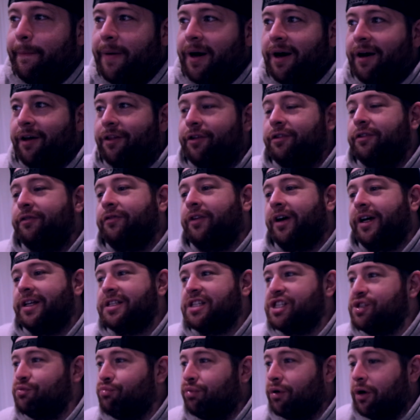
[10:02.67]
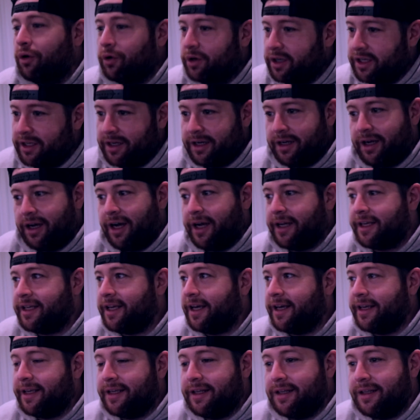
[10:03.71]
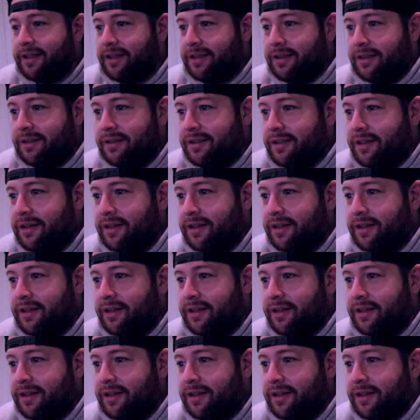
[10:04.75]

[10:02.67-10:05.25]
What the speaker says: My other device is broken. I can't get in it.